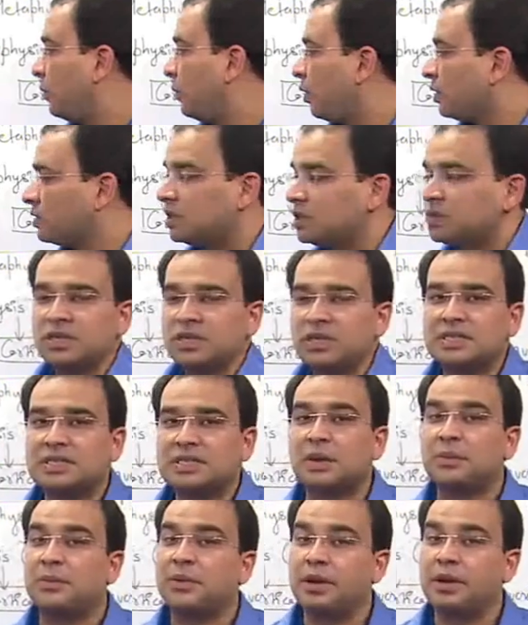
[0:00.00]
process was a
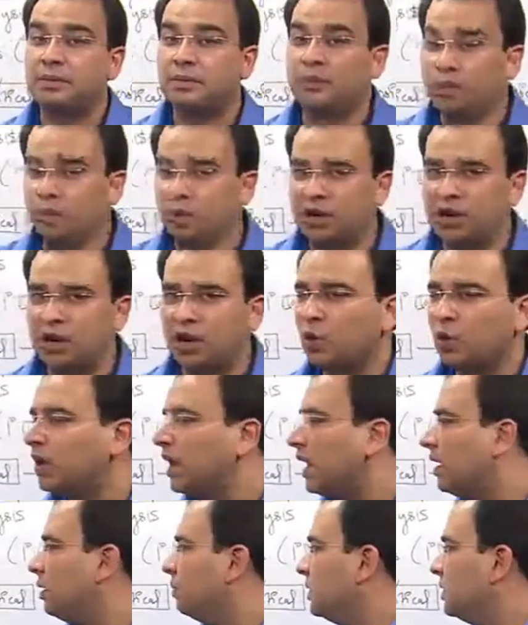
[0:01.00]
separate bone in
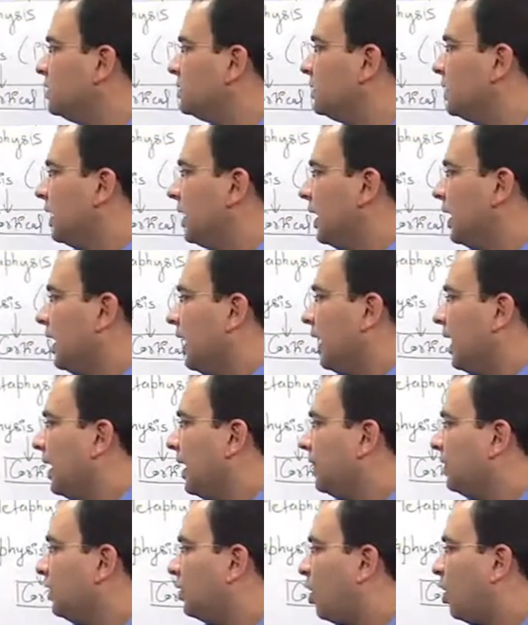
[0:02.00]
lower animals
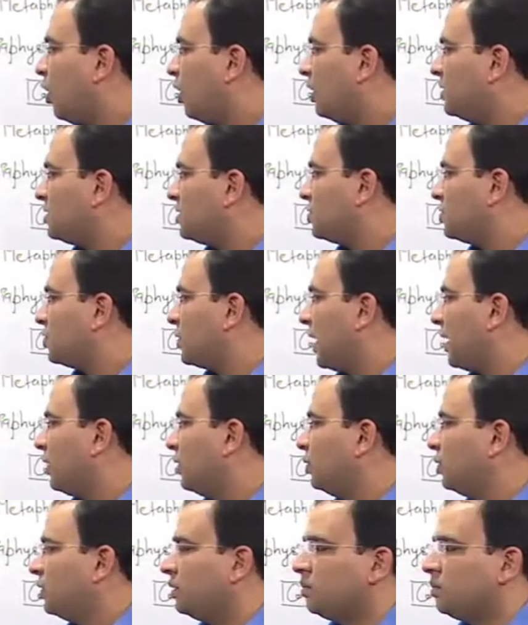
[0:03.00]
and
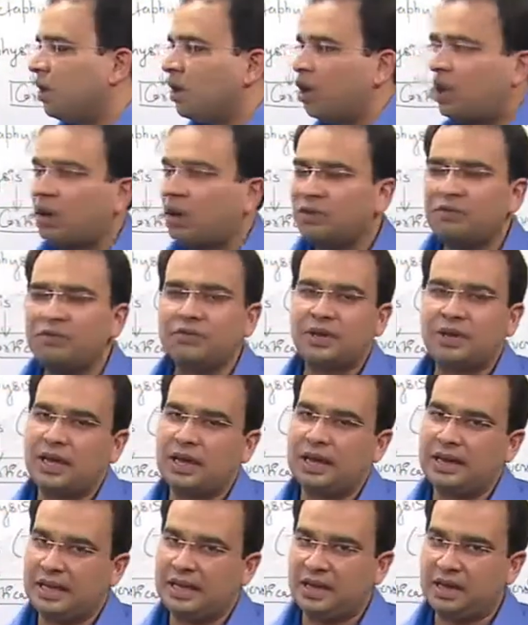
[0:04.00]
ostrigonum of
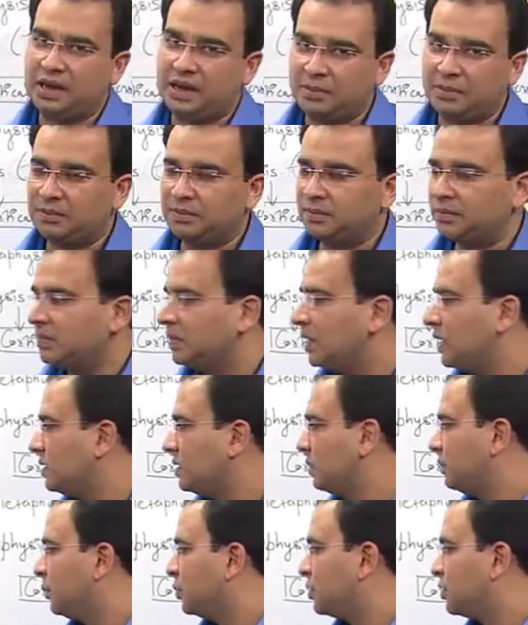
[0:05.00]
calcaneum. There
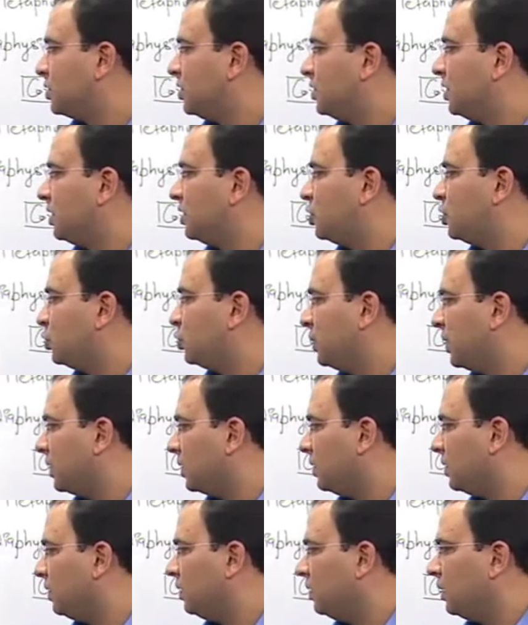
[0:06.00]
is a posterior
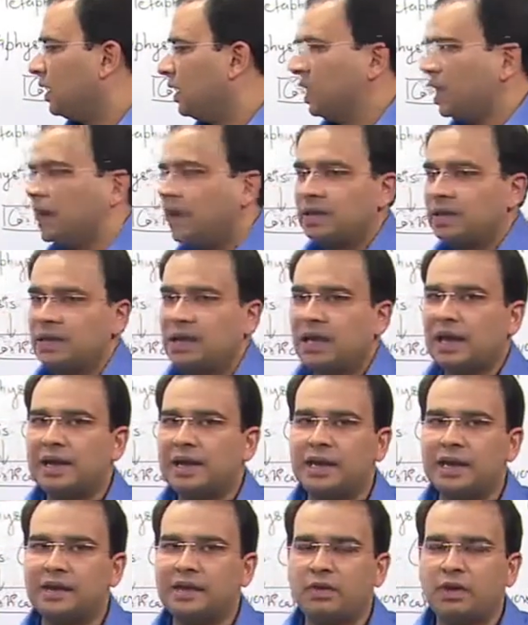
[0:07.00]
tubercle in the
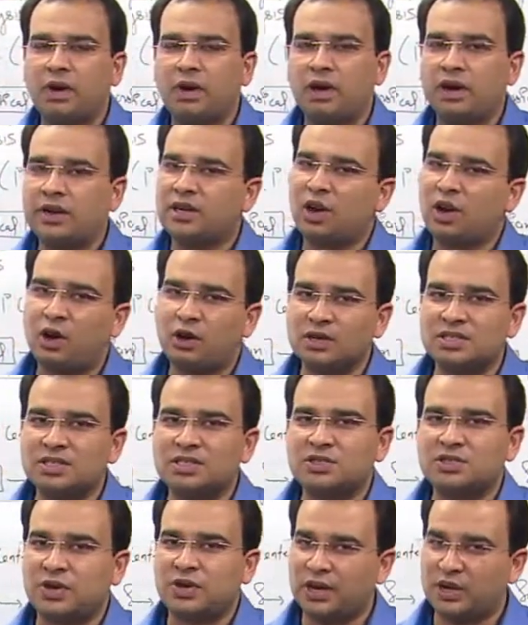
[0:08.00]
calcaneum, we call it
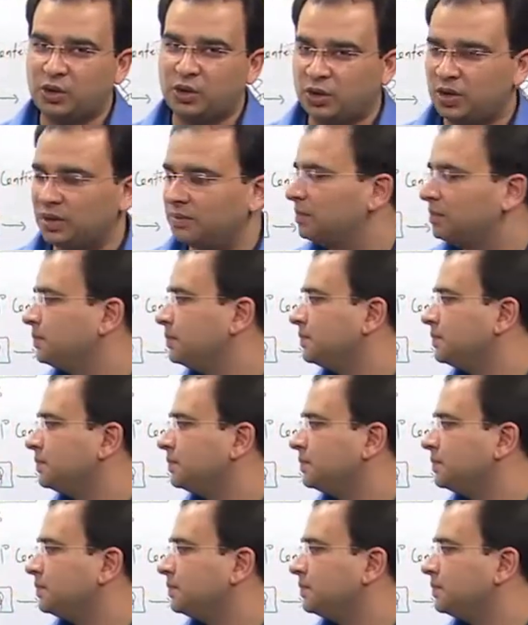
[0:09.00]
ostrigonum.